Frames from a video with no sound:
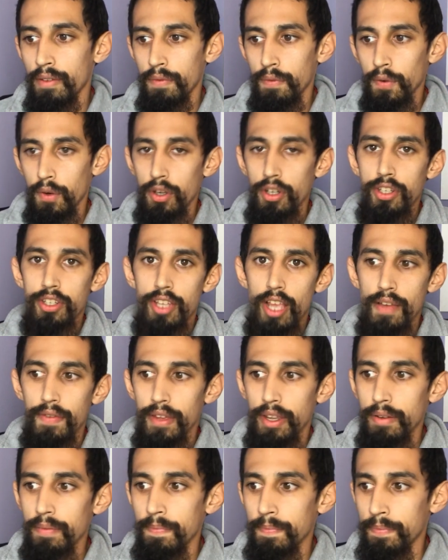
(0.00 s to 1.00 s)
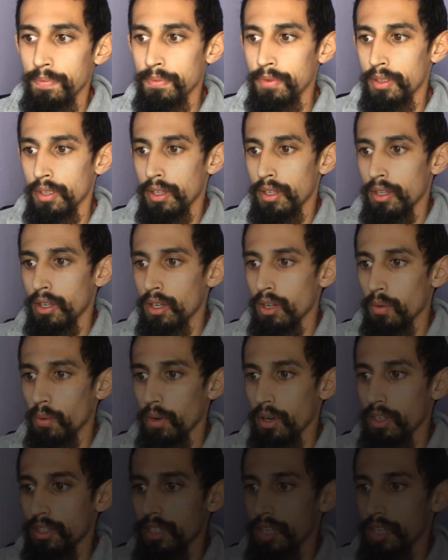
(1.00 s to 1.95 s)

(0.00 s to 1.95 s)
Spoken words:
verse 7, where it